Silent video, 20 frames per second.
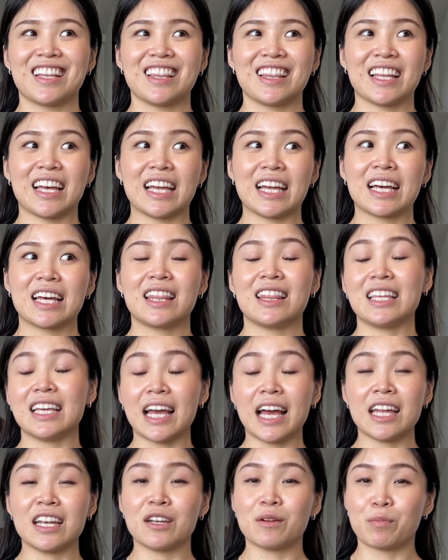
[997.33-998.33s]
like the
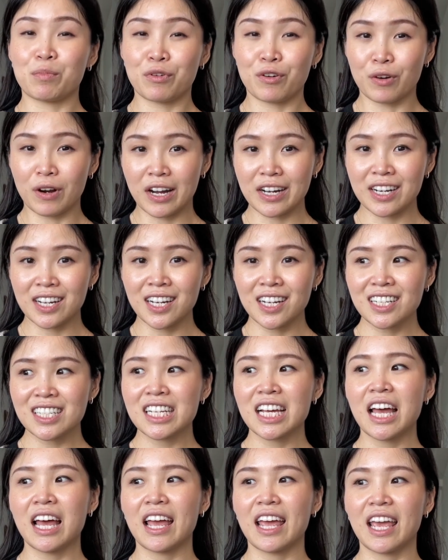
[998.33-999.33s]
end product,
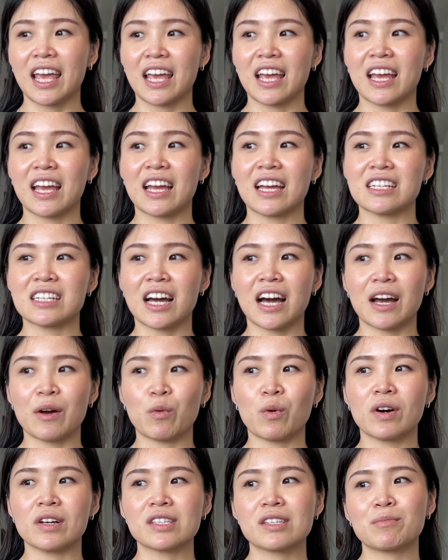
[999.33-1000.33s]
and I
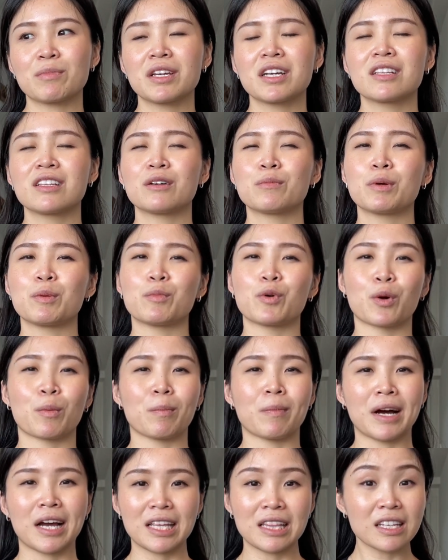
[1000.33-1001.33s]
want something a little bit more
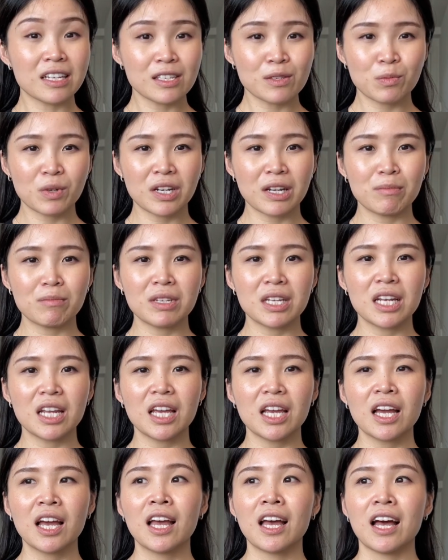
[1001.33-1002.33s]
mindless when I'm
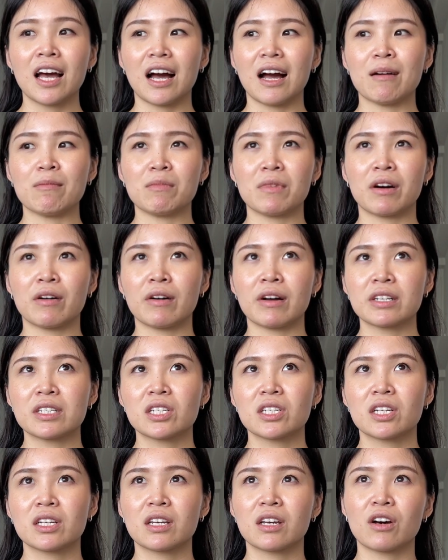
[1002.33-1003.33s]
knitting. I'm
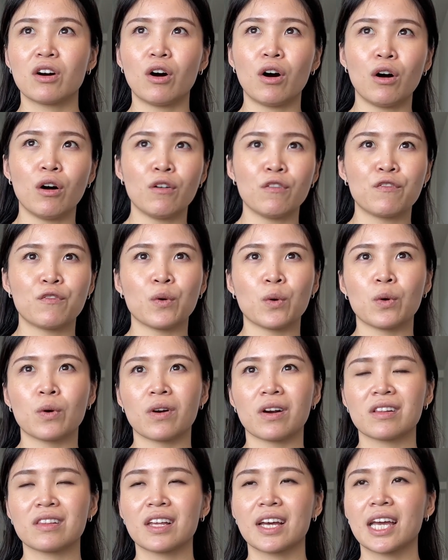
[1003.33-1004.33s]
not all
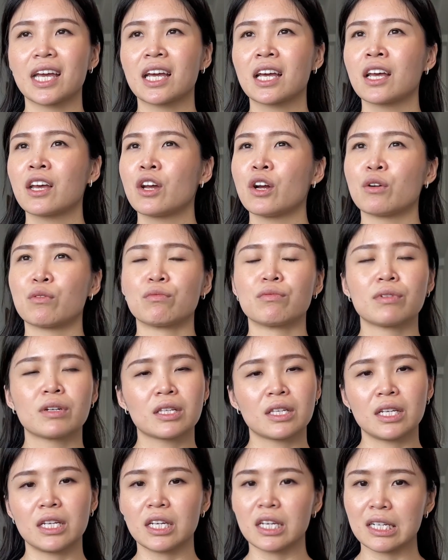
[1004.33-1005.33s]
for like
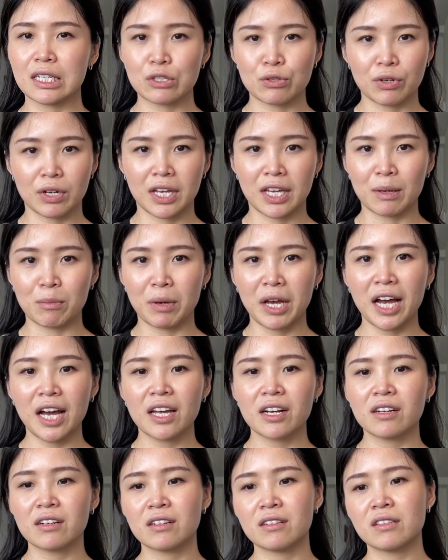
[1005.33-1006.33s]
really intricate
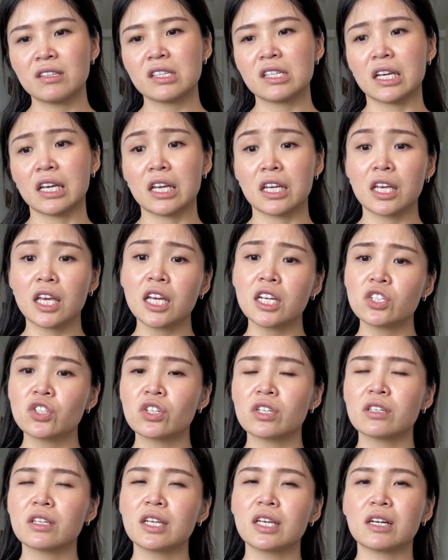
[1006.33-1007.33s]
patterns. Like
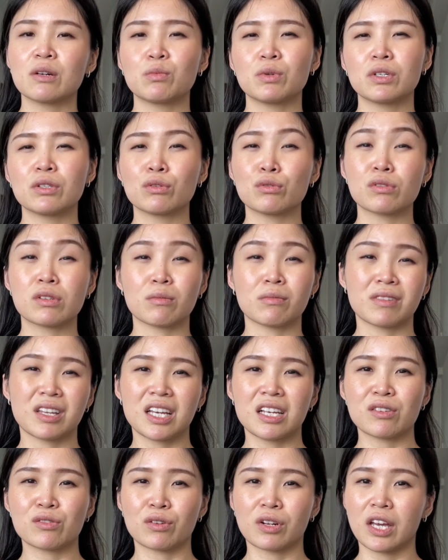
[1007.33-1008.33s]
occasionally I will do some
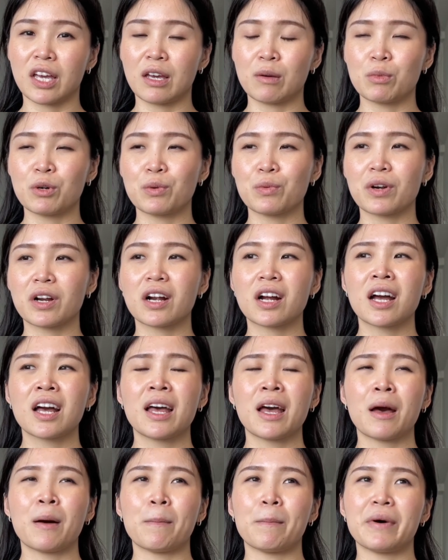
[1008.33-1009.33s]
lace or cable work,
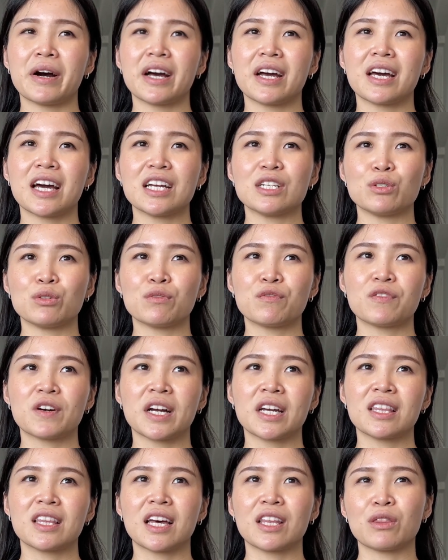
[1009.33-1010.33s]
but I do
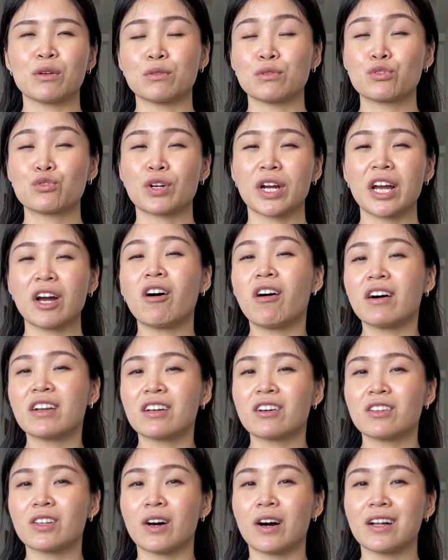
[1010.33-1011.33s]
find that those drag on
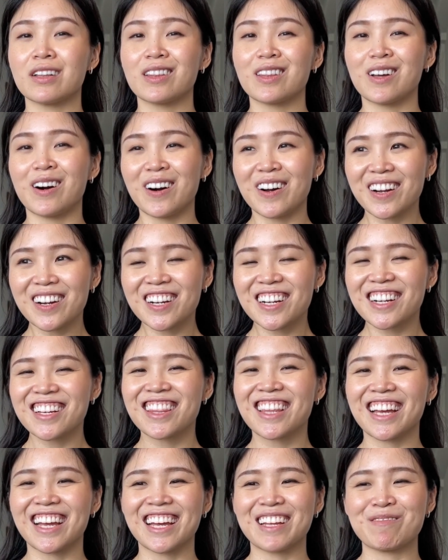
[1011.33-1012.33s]
a lot longer
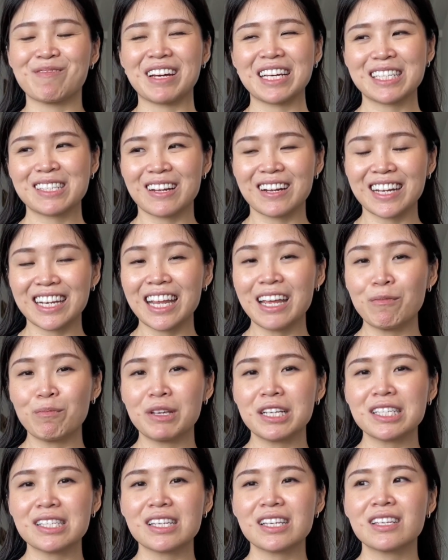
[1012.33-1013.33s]
than my stockinette
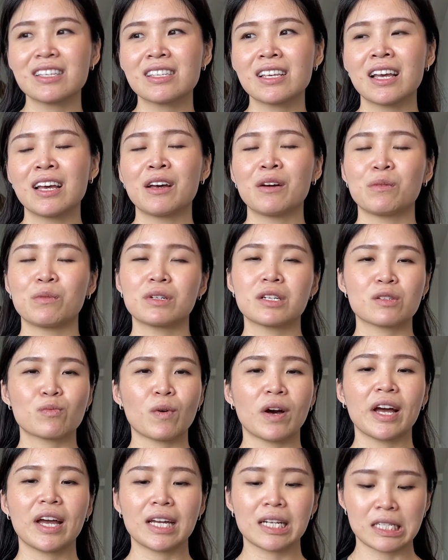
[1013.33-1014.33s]
pieces, which is
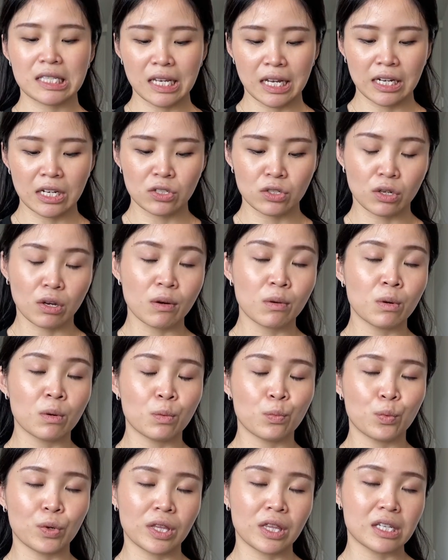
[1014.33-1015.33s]
why I decided to
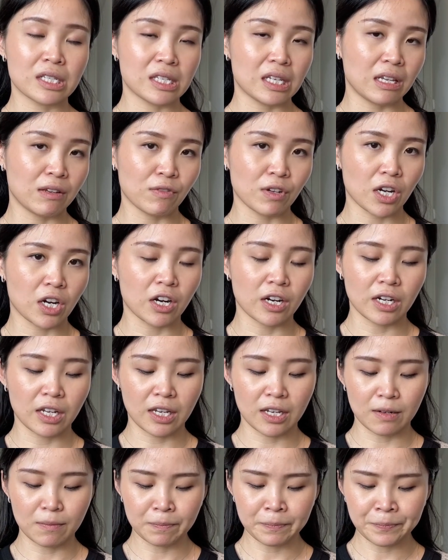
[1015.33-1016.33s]
go with this Eva
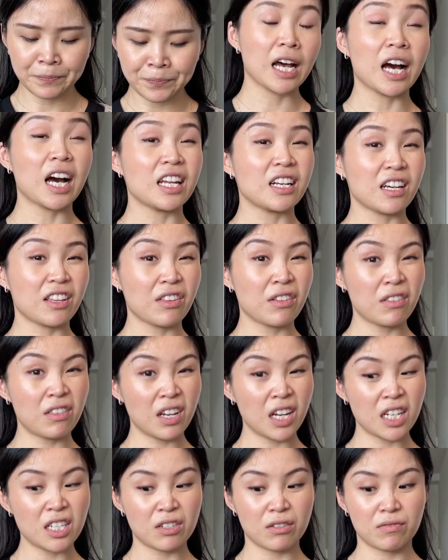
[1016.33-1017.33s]
cardigan. Another
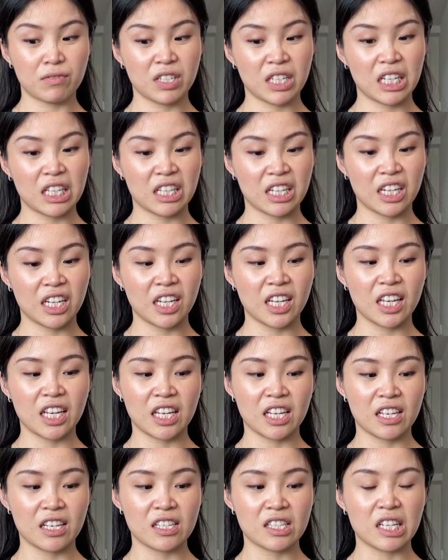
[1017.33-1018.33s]
thing I don't really like
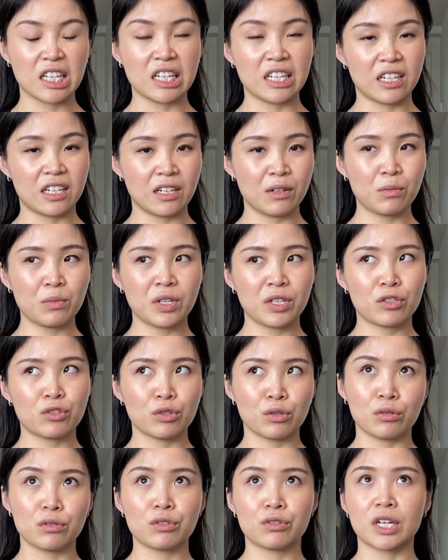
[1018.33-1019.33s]
is knitting with
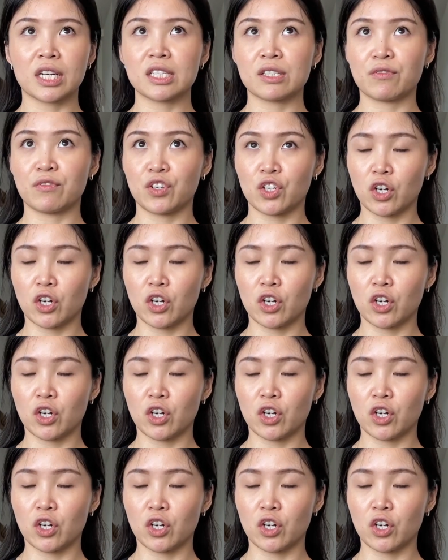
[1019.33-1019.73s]
two strands of